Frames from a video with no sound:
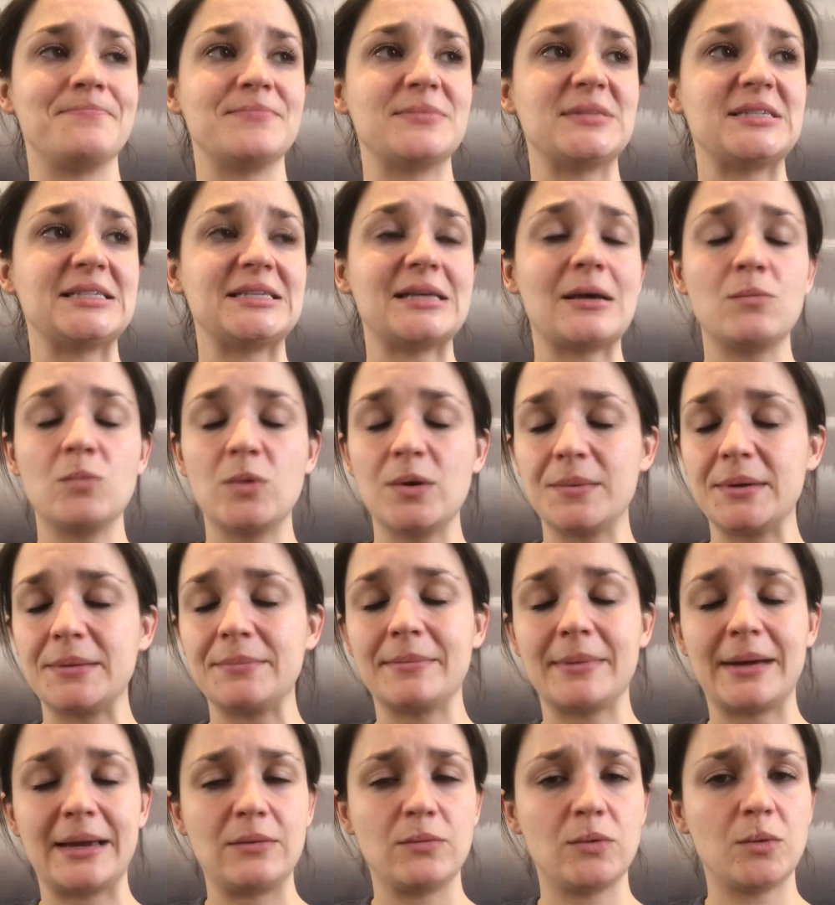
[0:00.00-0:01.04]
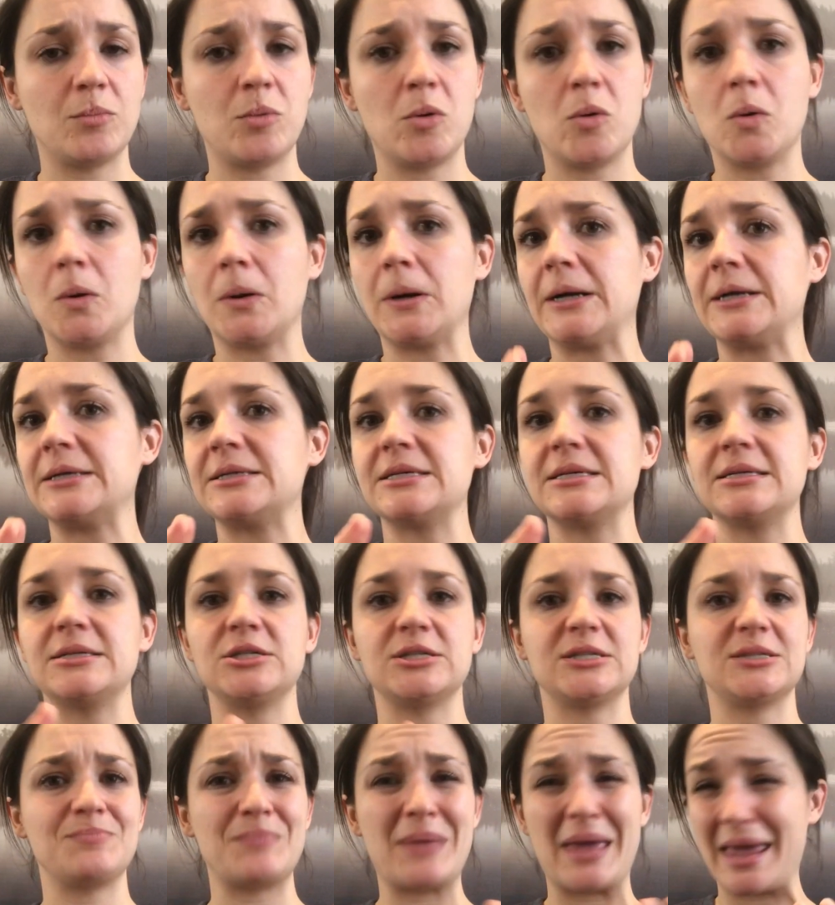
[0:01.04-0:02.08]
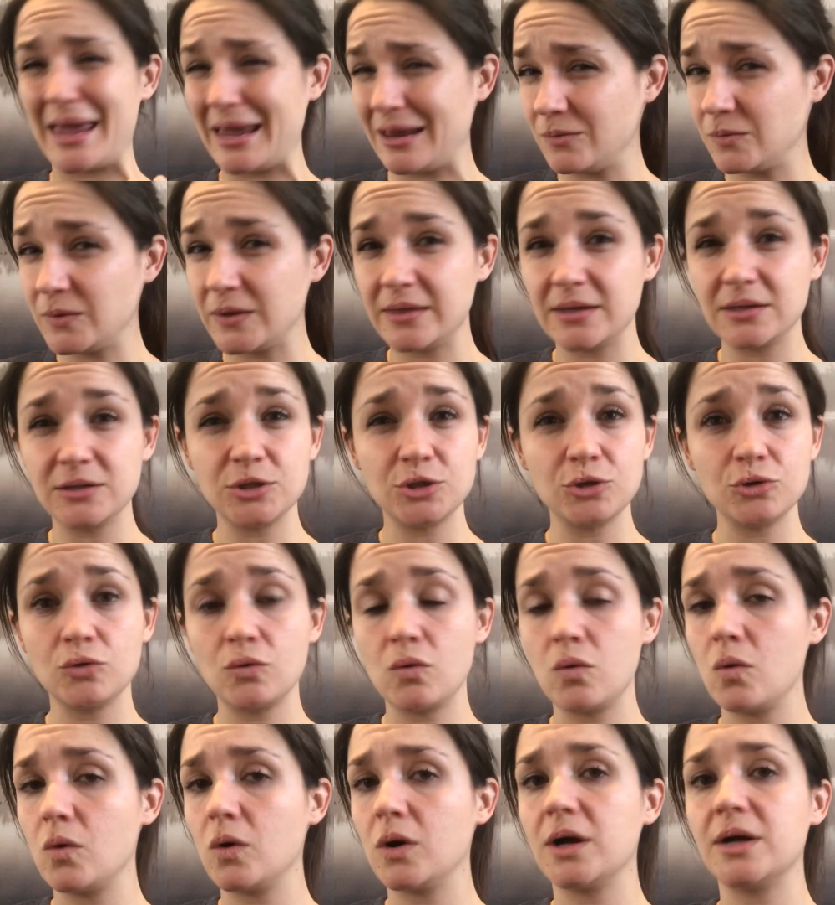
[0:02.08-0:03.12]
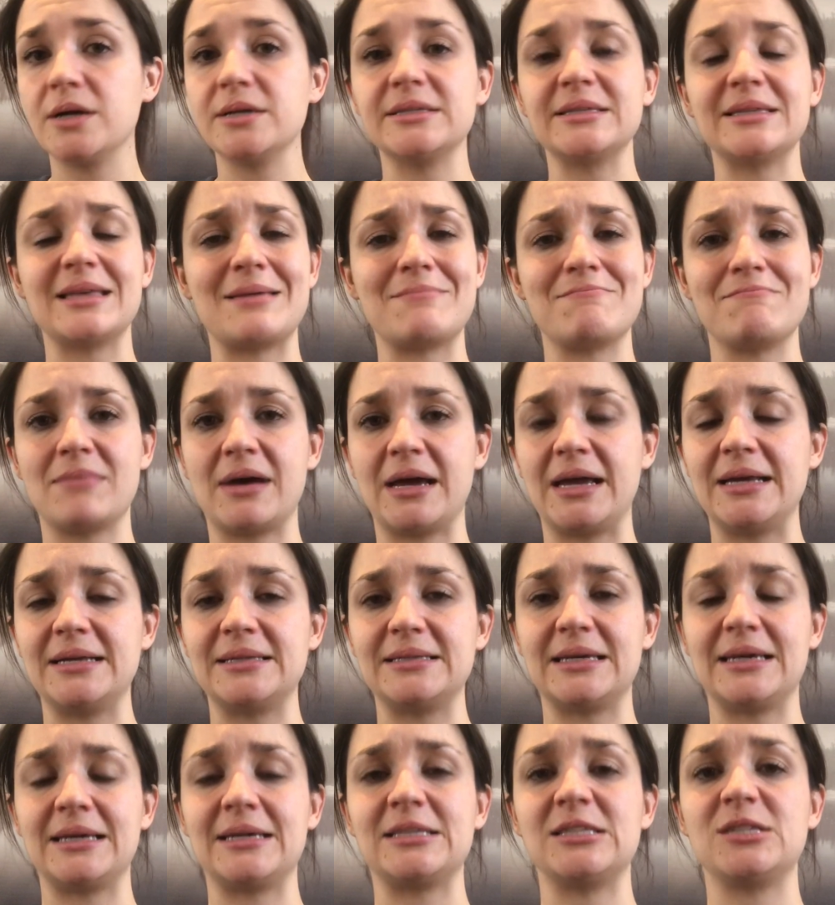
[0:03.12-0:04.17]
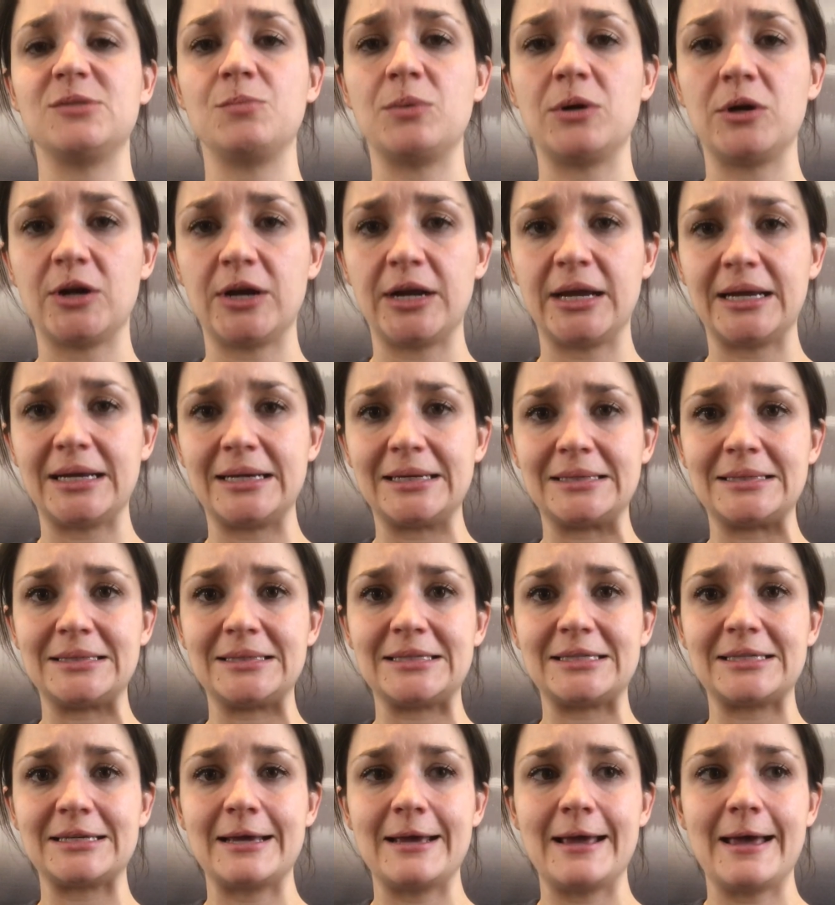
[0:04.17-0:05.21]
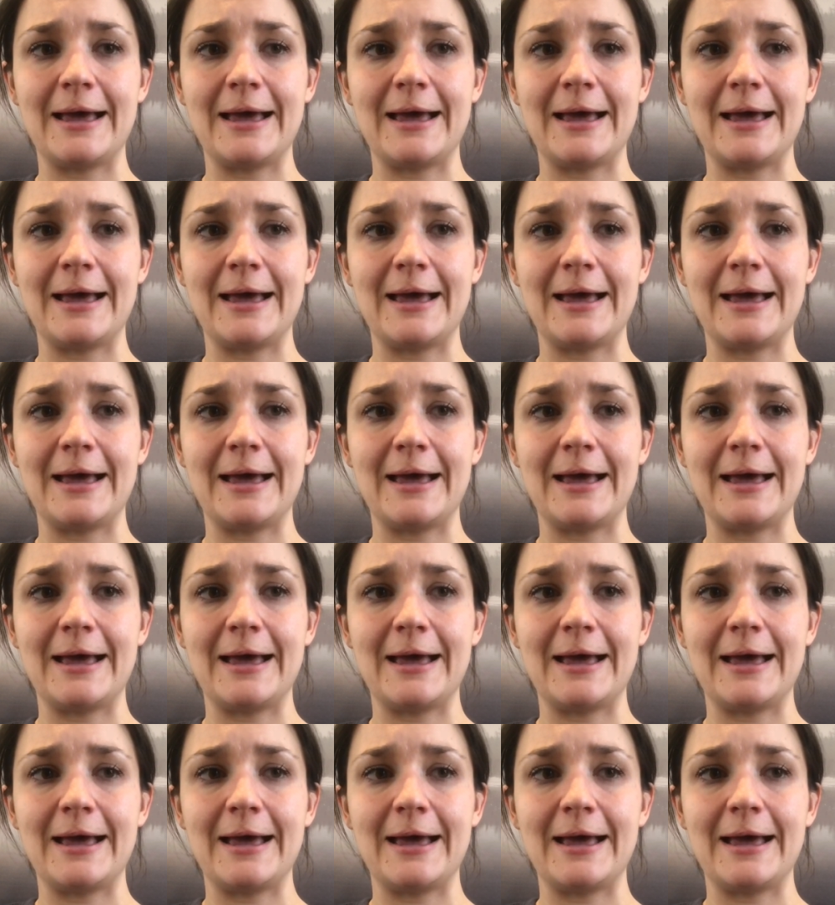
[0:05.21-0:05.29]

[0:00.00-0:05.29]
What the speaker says: Some women might report just pain with intercourse. They might experience